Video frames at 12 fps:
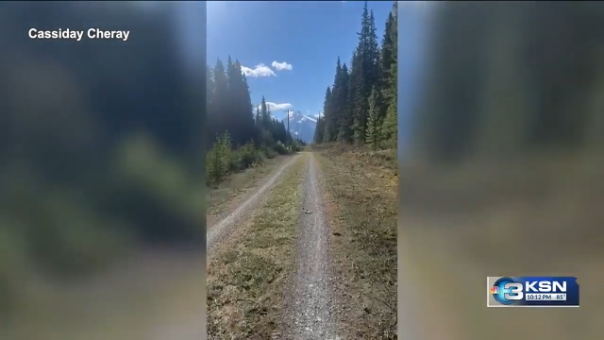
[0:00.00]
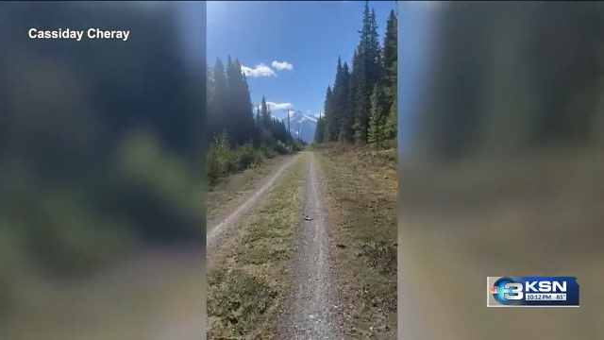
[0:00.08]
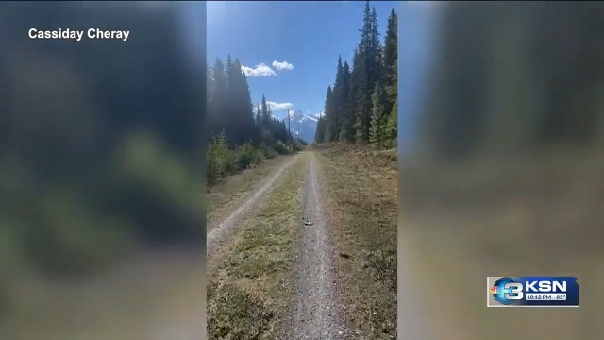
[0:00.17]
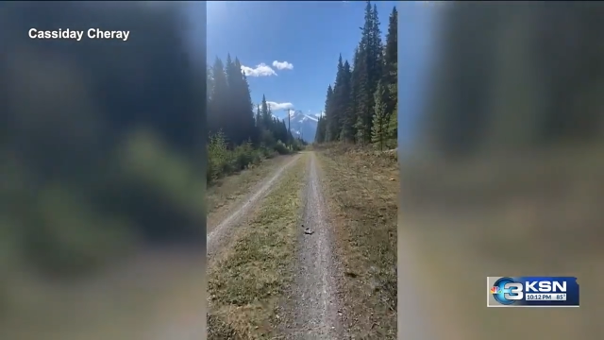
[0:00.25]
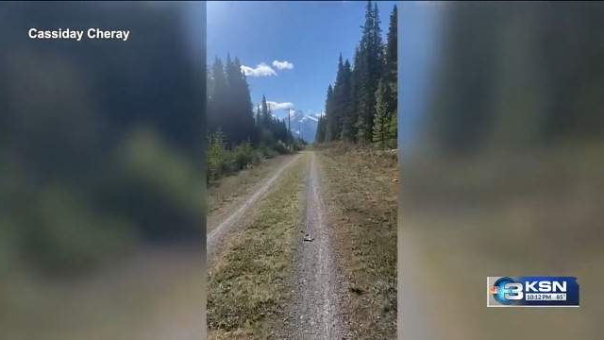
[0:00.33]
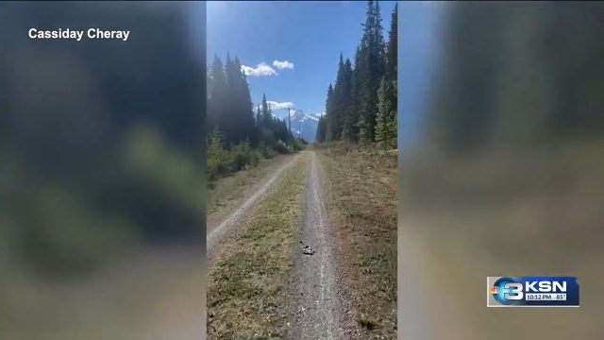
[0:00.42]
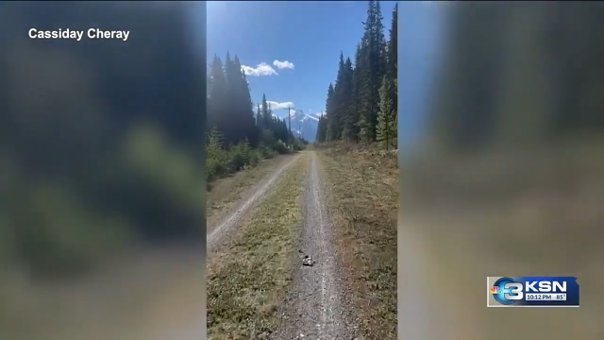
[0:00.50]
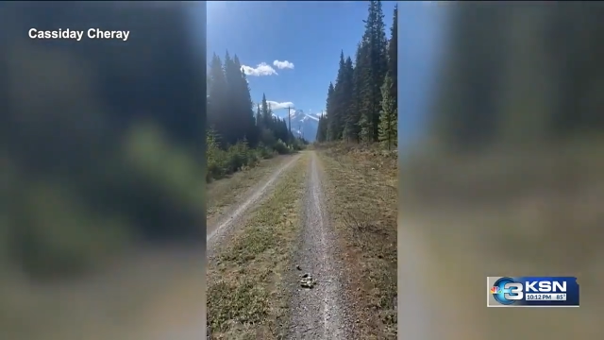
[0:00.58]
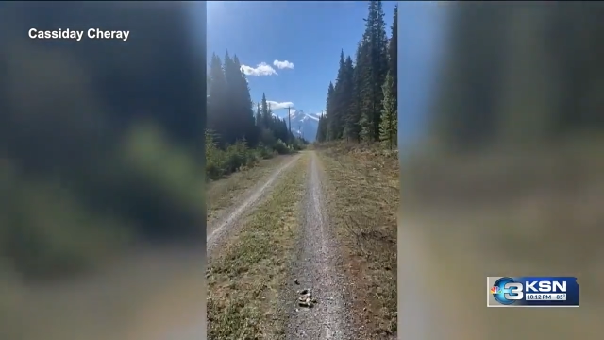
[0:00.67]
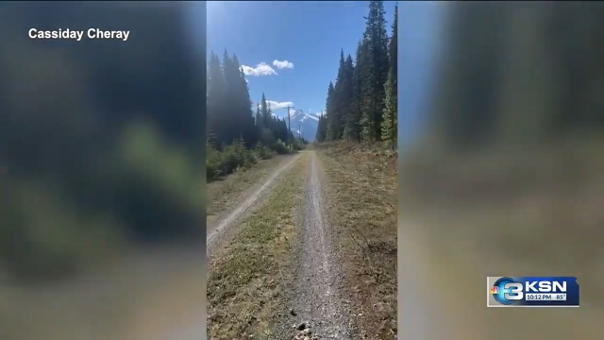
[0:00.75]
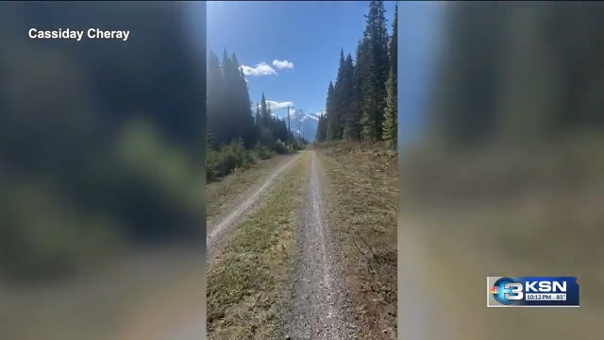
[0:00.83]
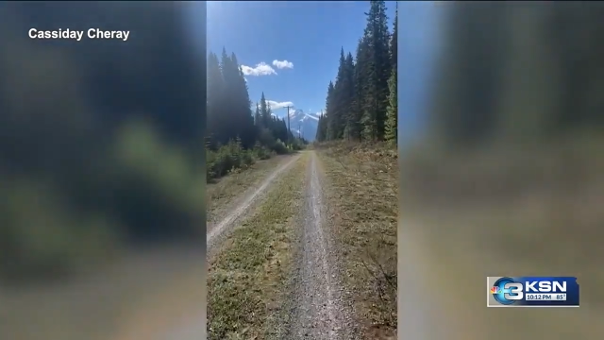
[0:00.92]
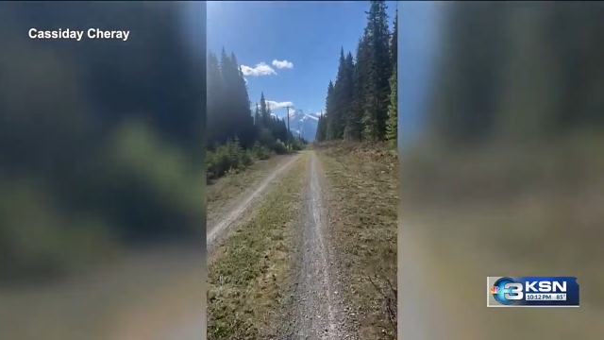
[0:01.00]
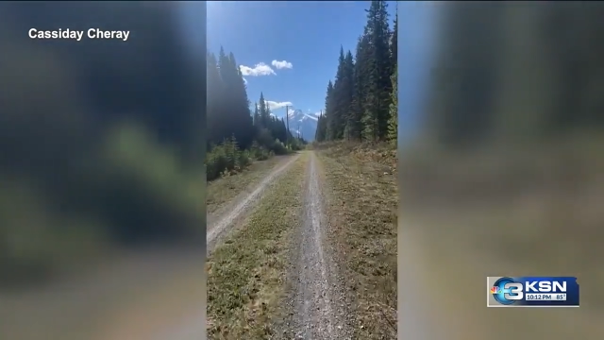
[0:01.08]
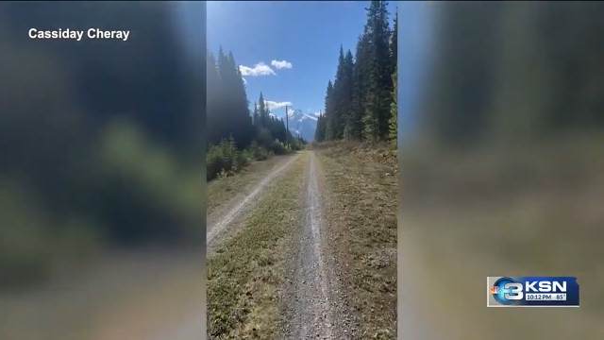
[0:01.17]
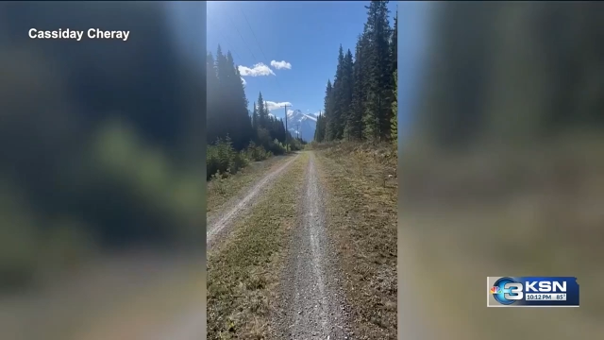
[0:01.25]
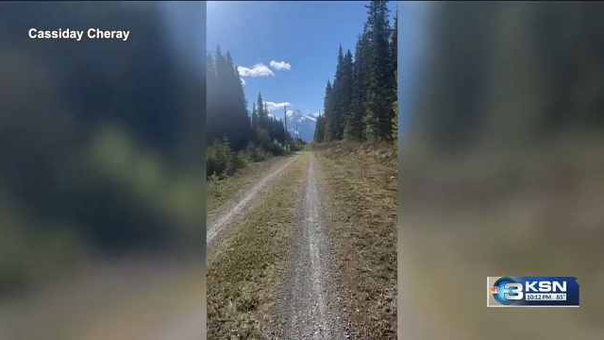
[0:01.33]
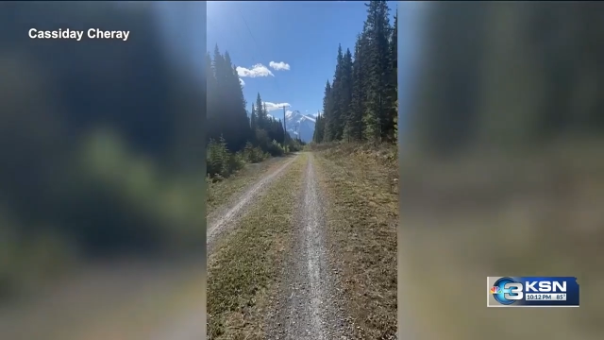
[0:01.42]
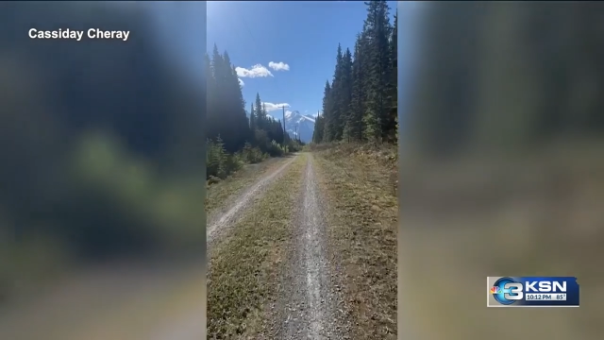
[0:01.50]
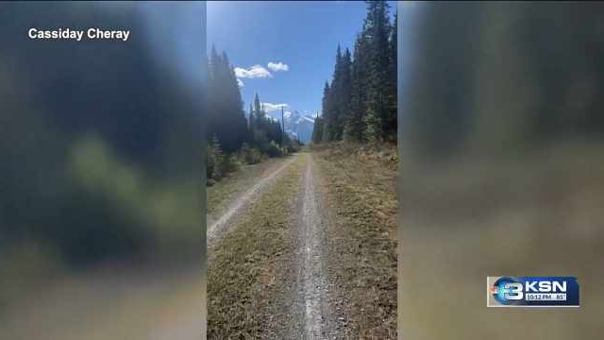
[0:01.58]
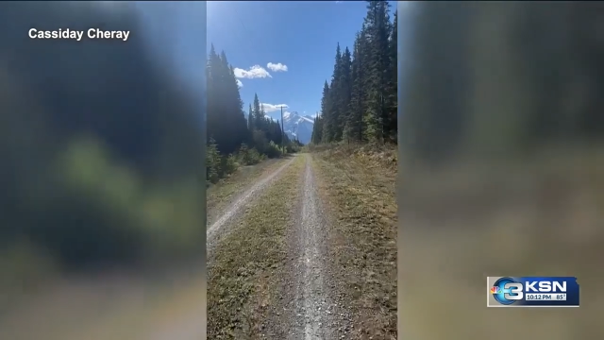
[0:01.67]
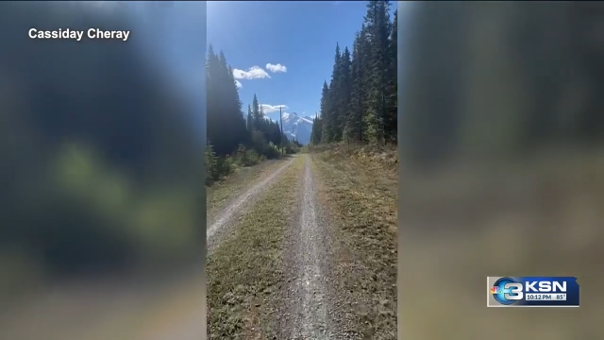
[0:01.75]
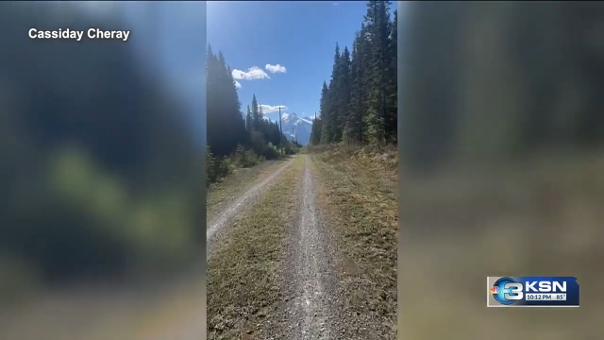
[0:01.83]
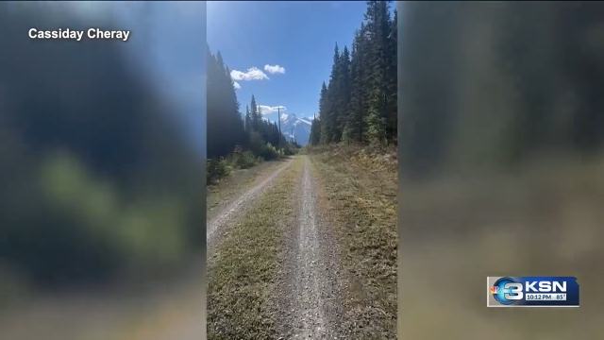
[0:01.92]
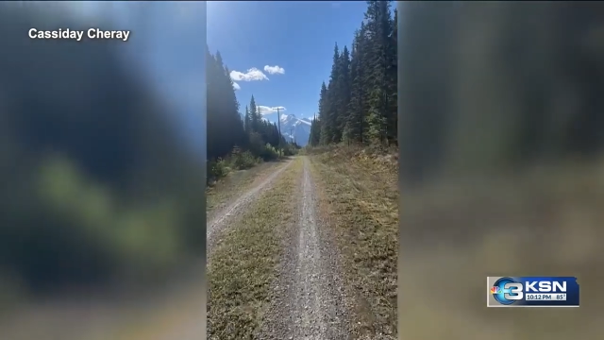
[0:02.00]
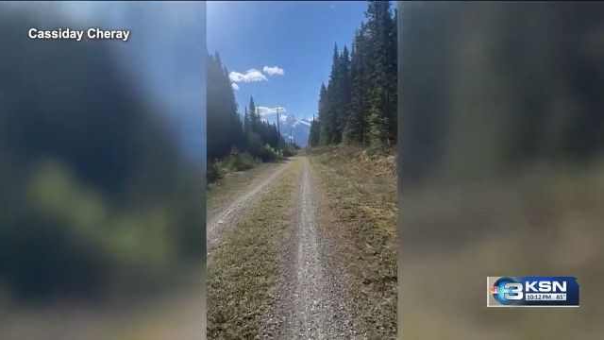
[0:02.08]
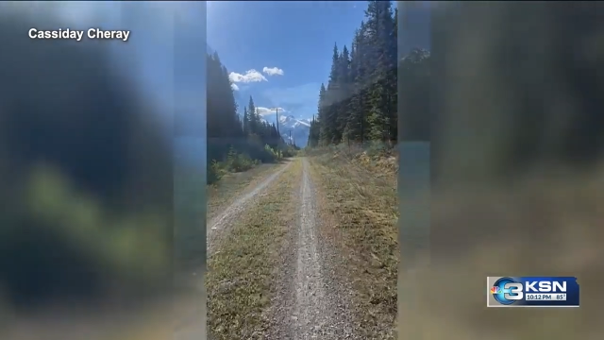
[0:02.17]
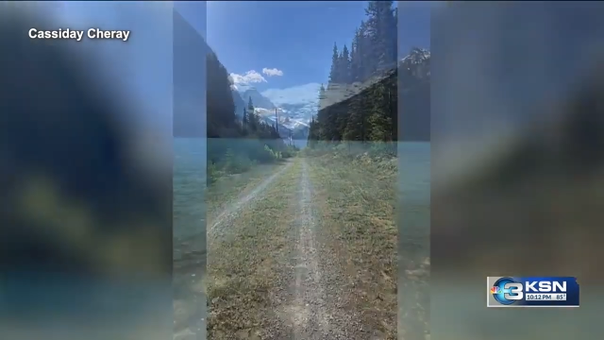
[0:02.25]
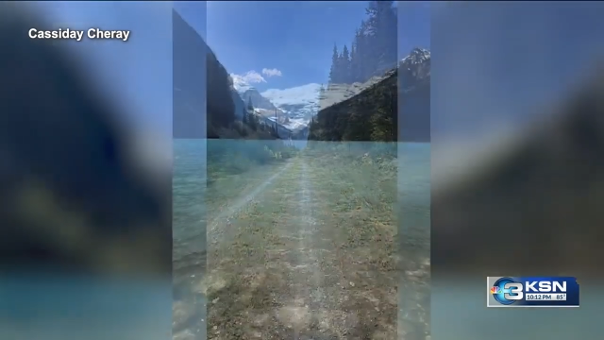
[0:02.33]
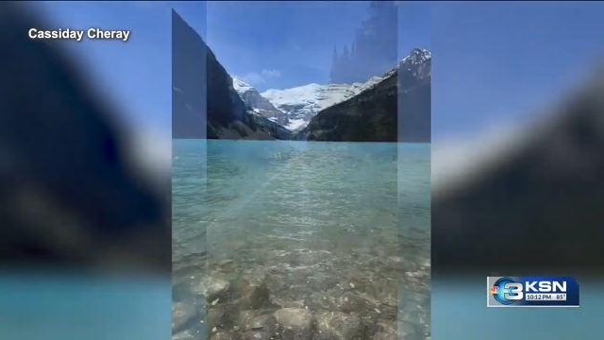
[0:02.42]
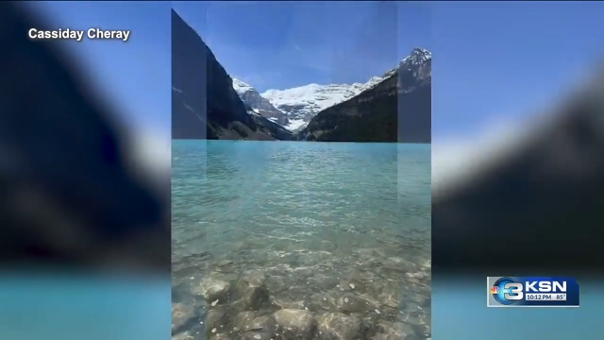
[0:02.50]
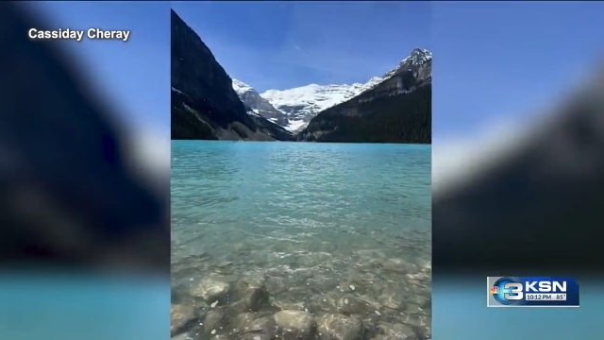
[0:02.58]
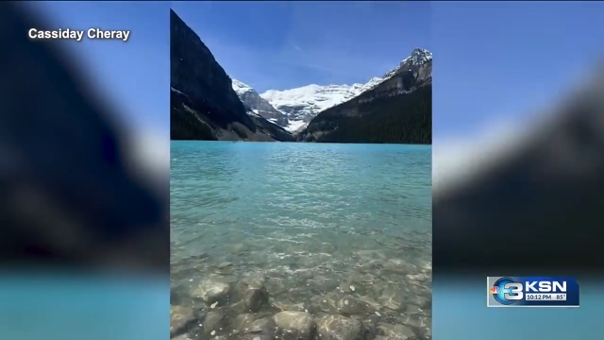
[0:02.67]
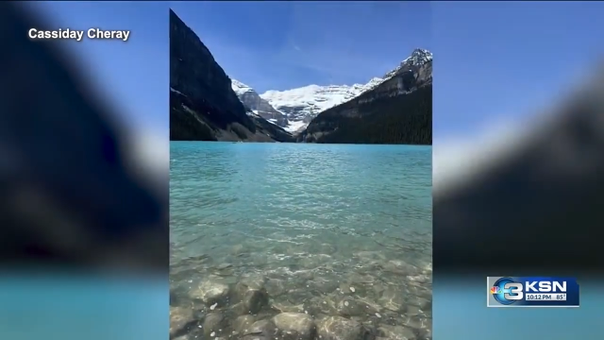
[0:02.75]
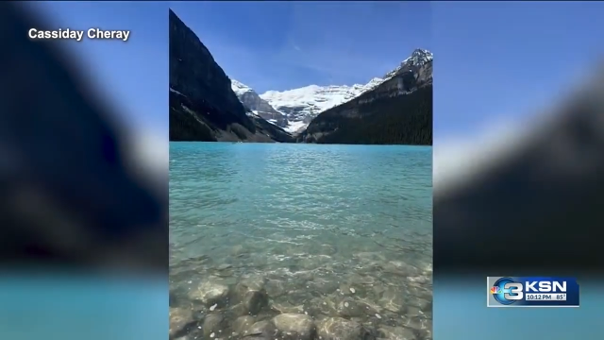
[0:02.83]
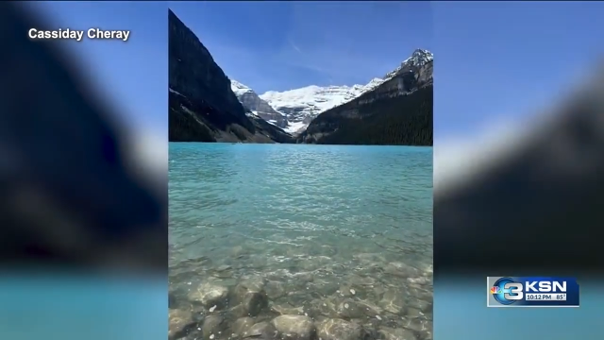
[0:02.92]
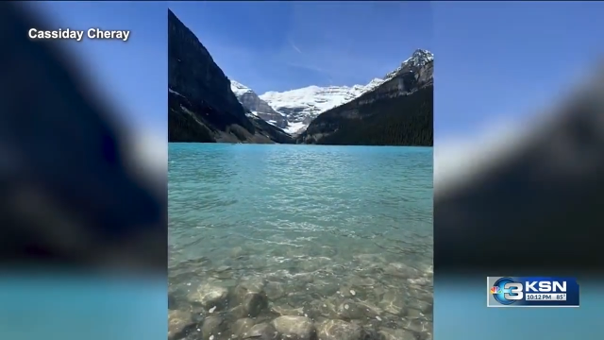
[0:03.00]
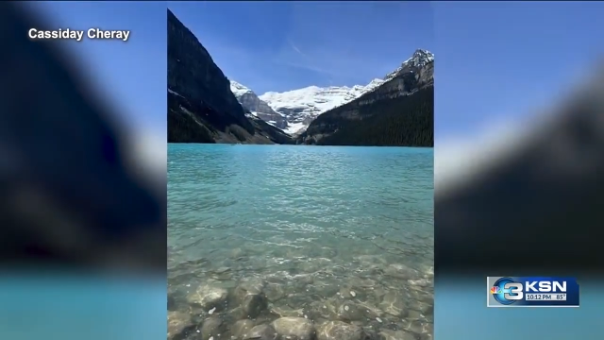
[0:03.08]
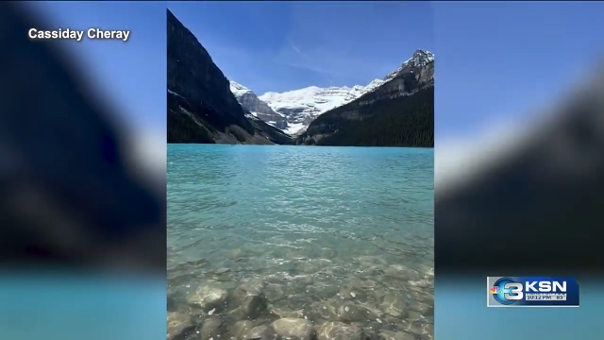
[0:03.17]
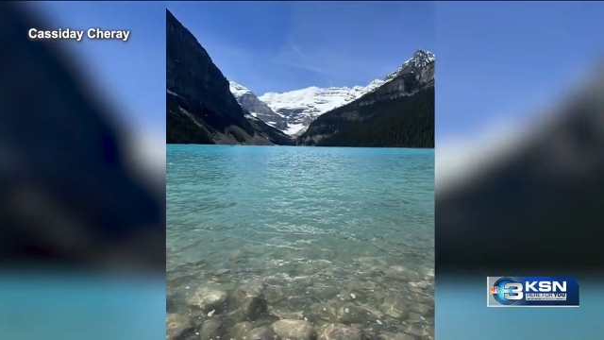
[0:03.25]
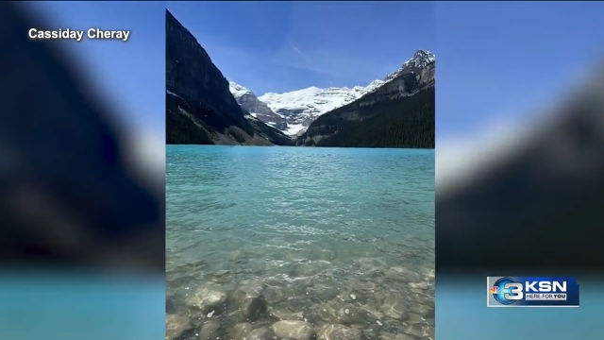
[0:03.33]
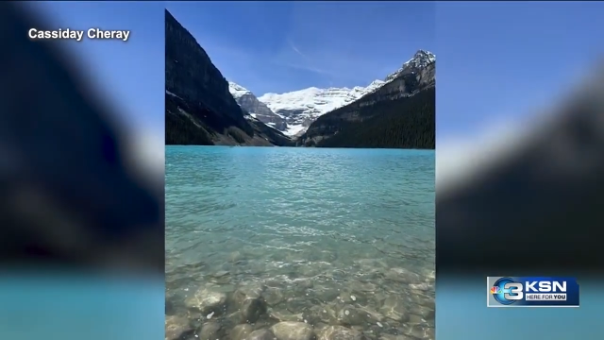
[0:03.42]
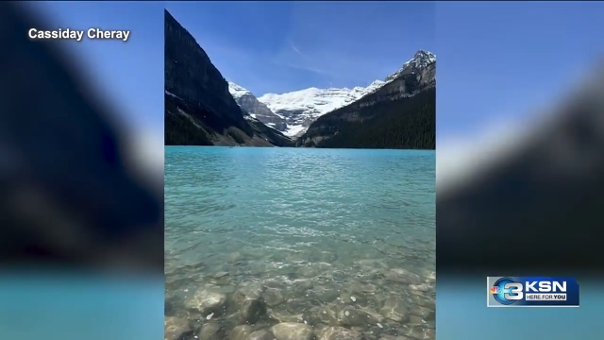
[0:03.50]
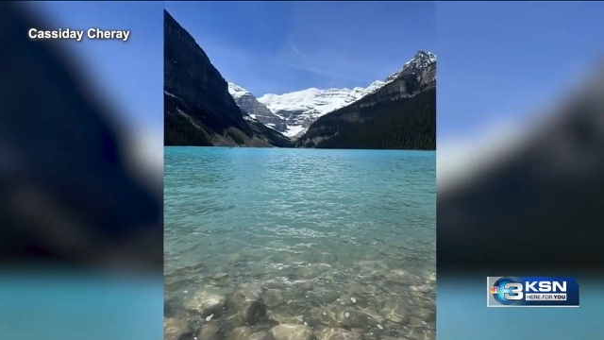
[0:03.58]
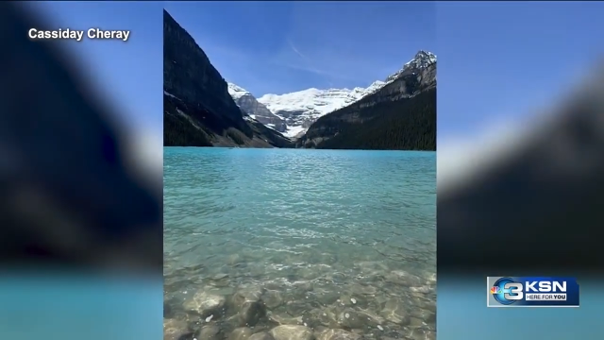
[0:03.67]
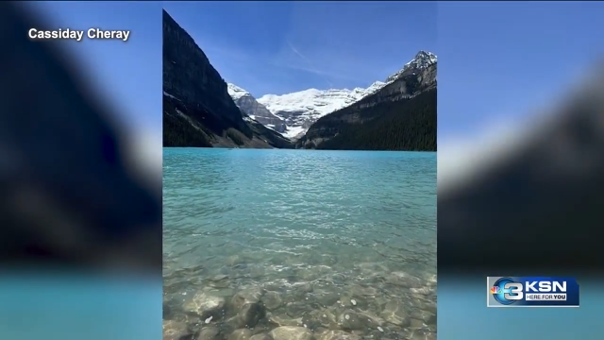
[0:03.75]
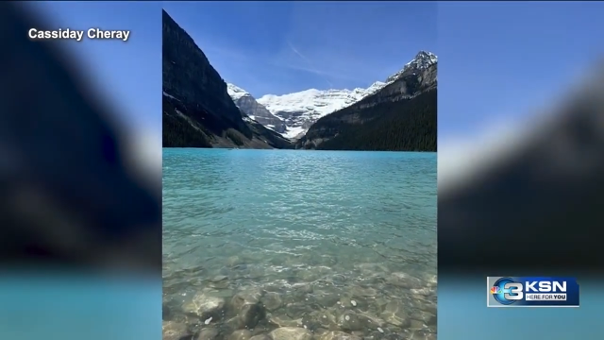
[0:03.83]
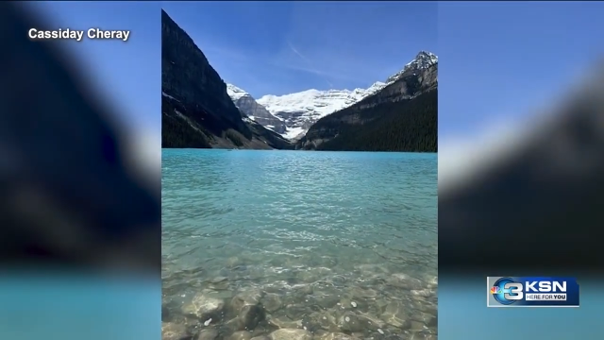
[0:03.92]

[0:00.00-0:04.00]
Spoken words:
(no speaker visible)